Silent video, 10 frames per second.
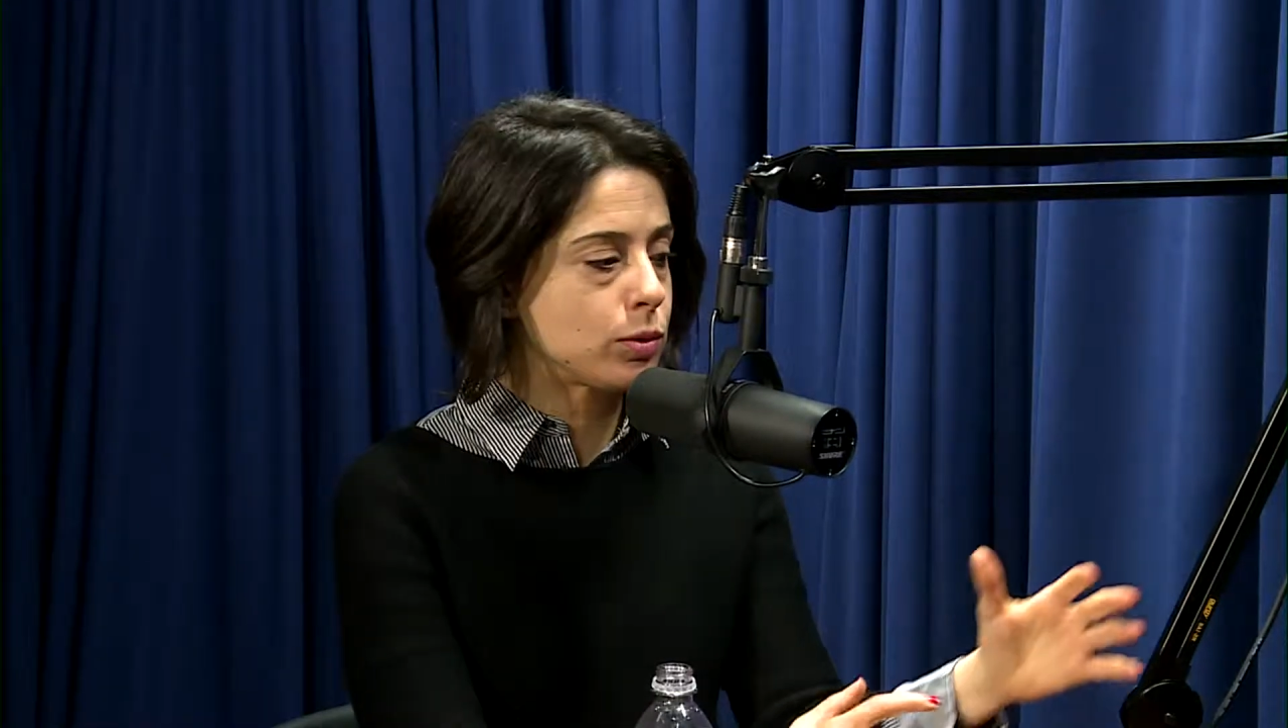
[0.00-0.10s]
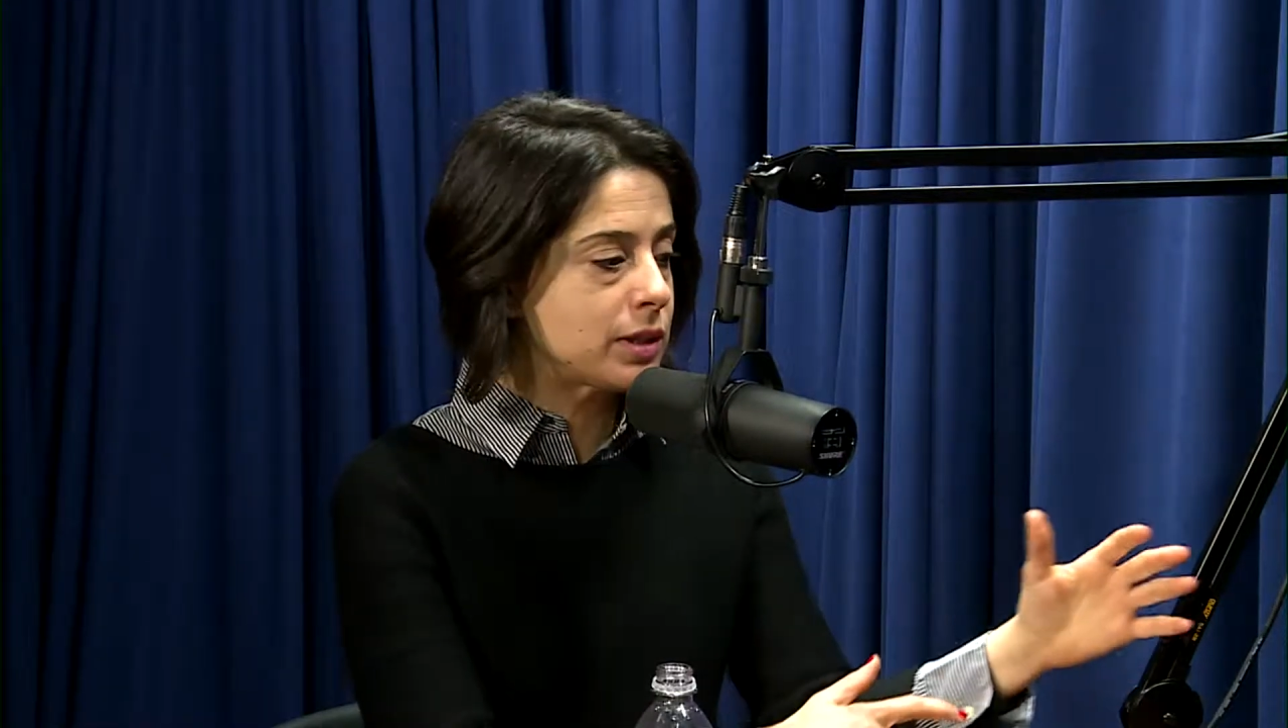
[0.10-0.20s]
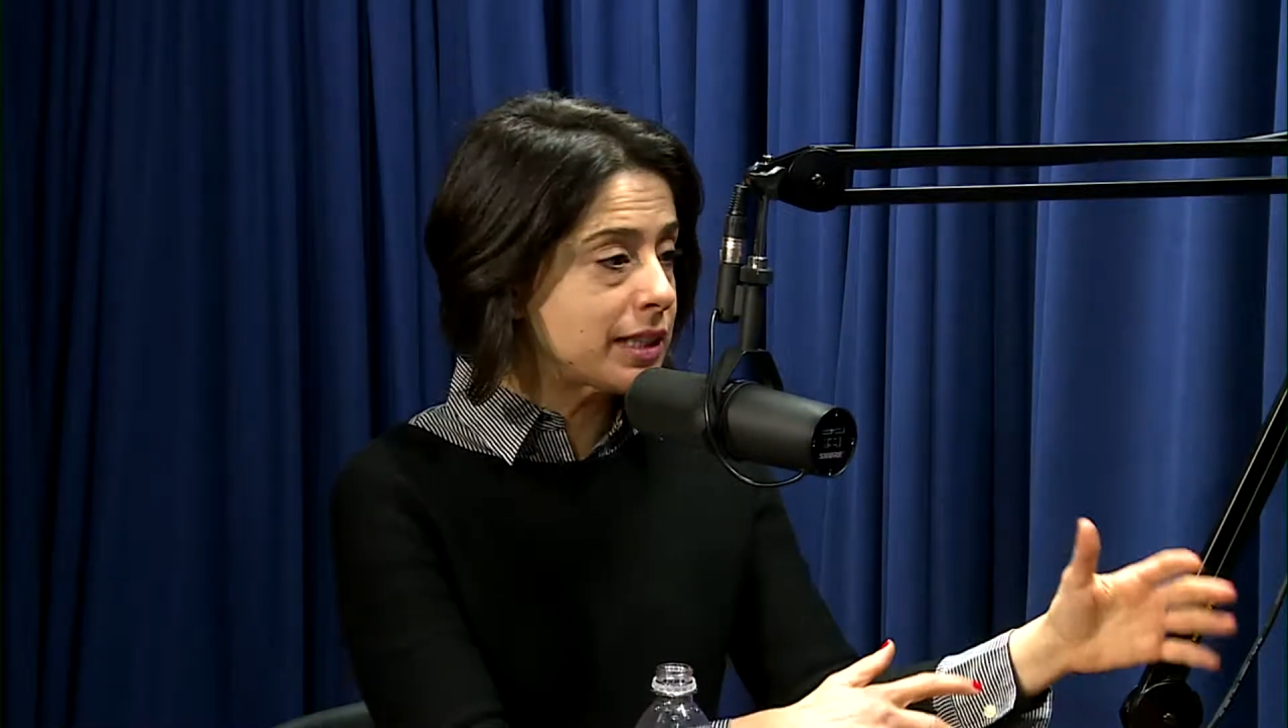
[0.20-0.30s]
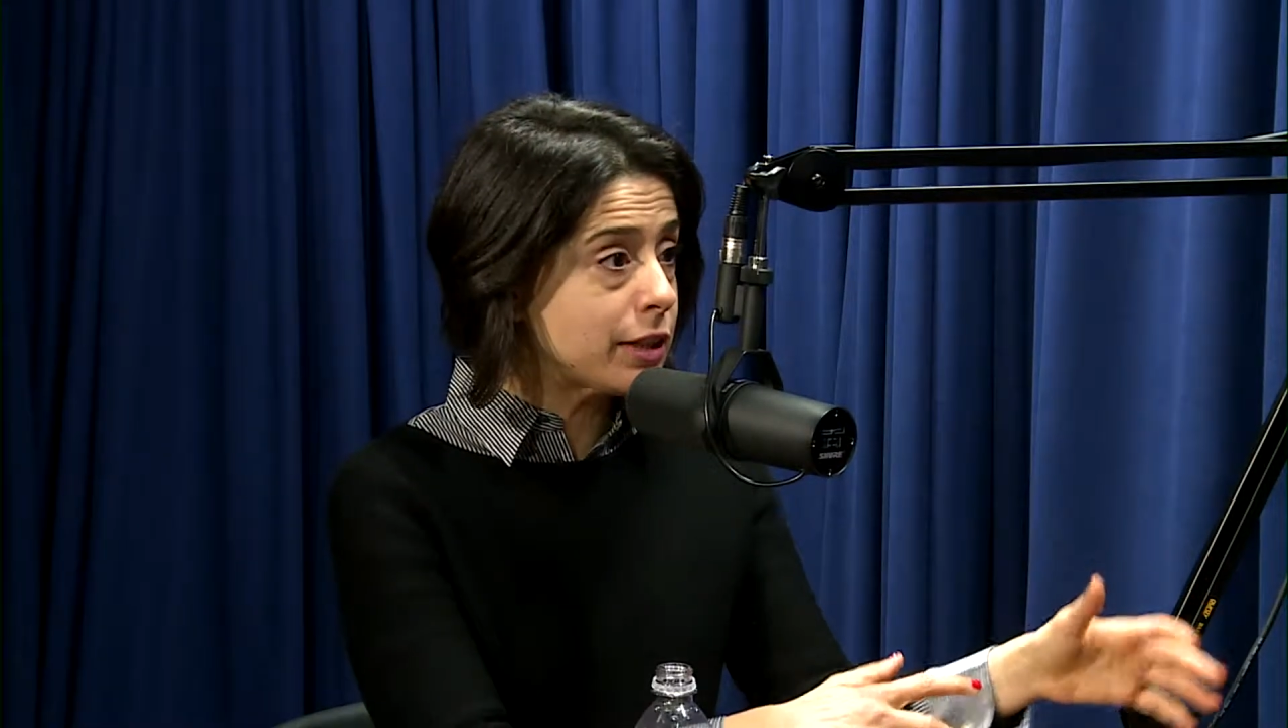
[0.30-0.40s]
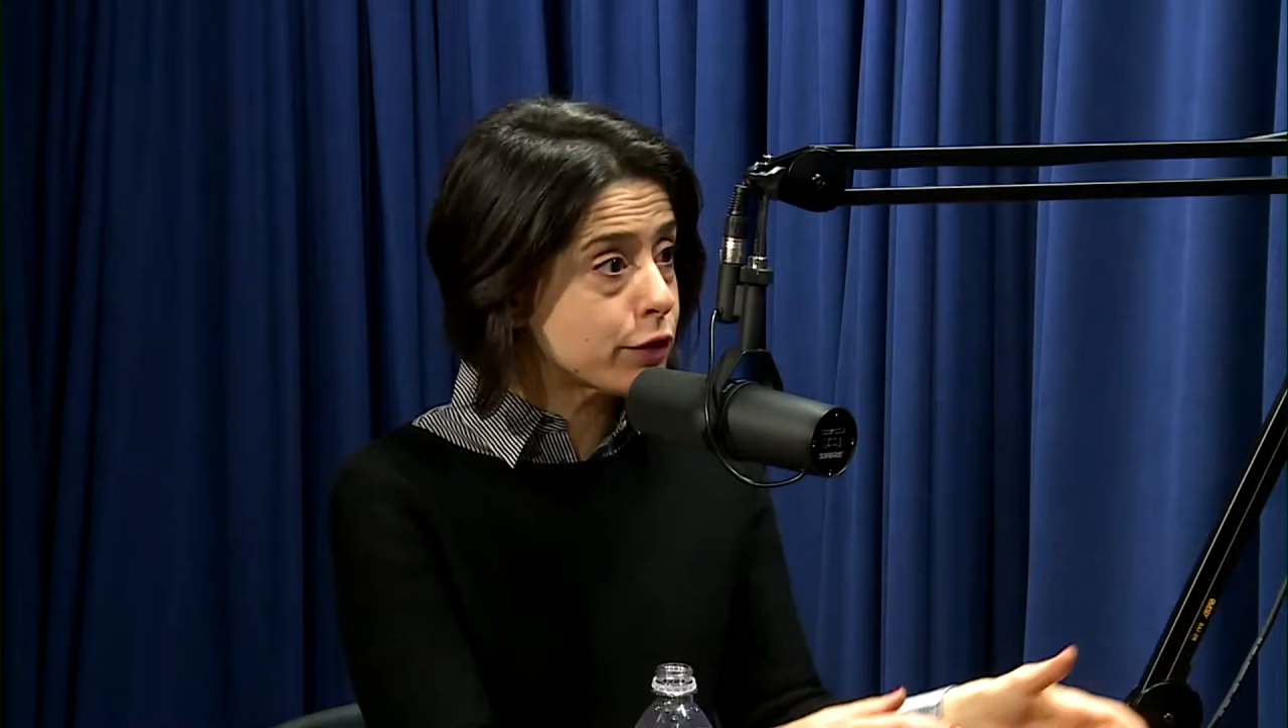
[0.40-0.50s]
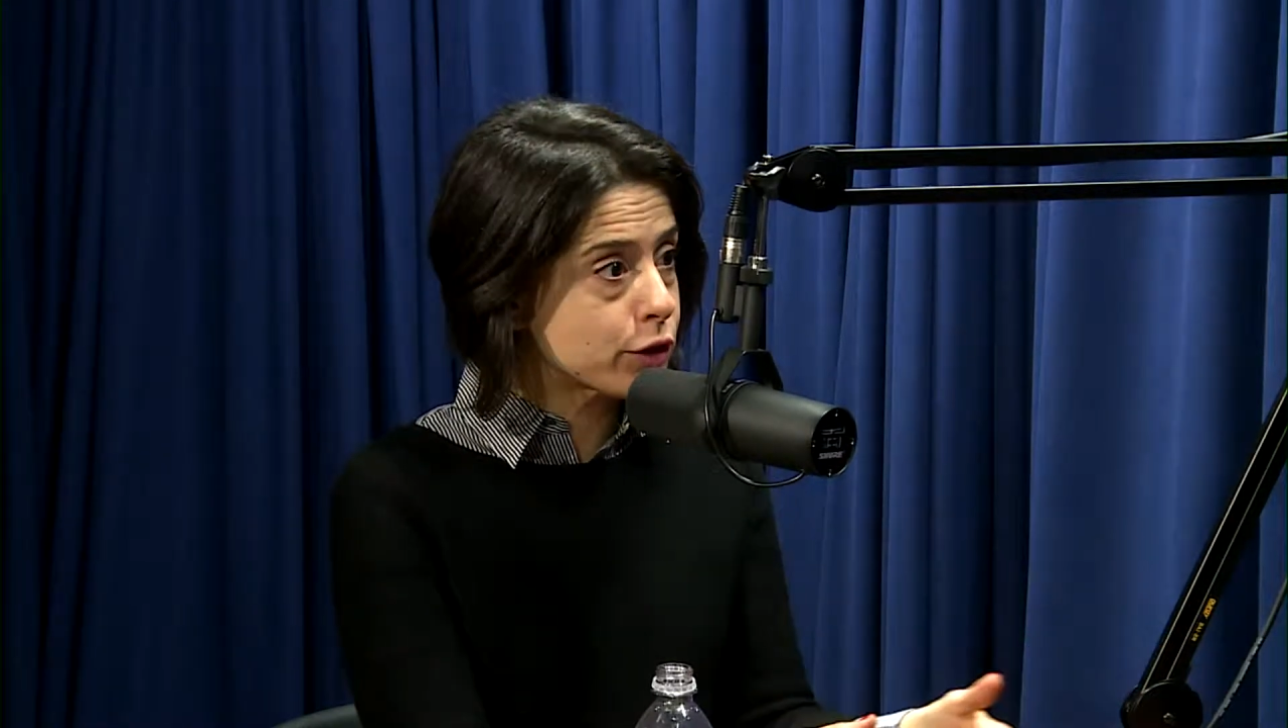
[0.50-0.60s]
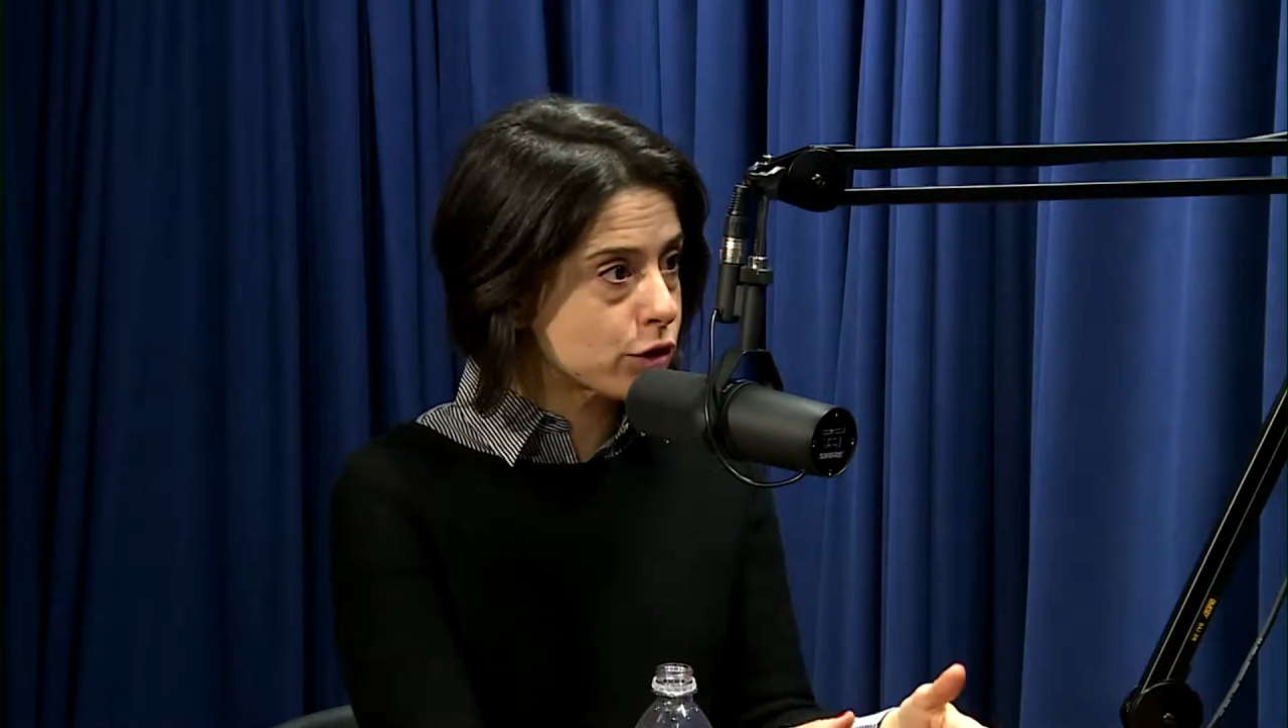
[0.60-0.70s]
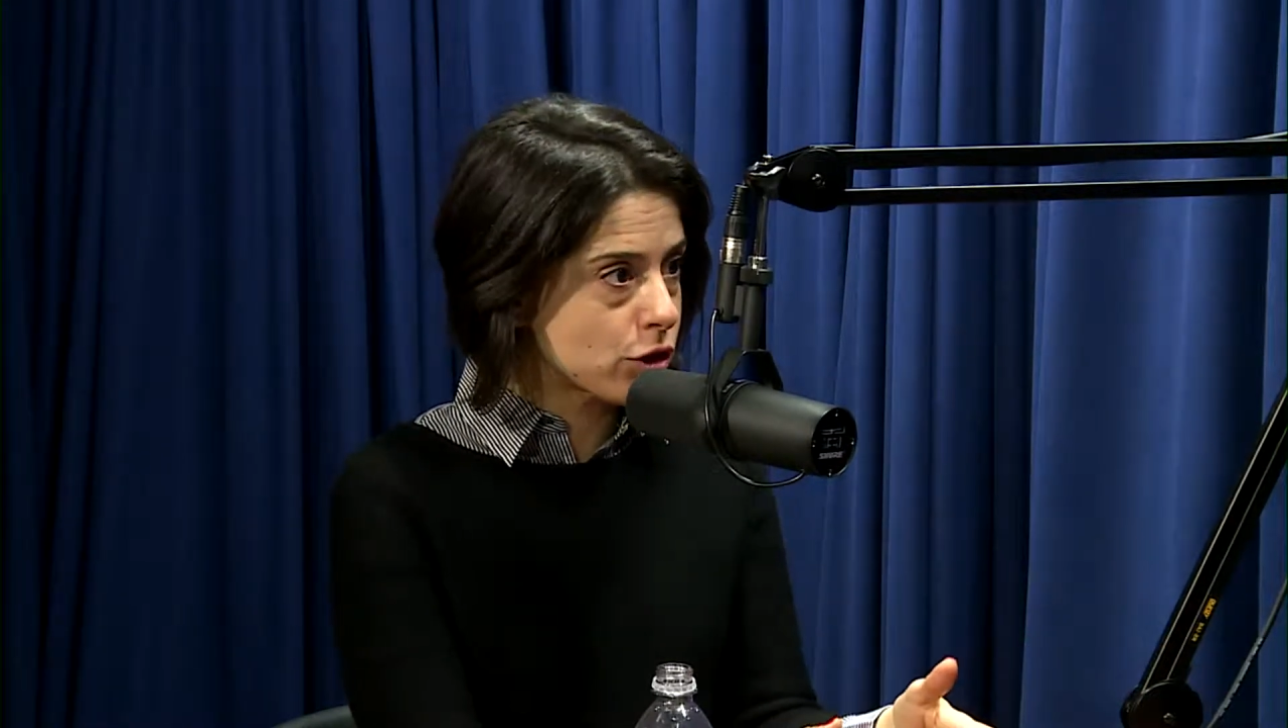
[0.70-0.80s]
leave your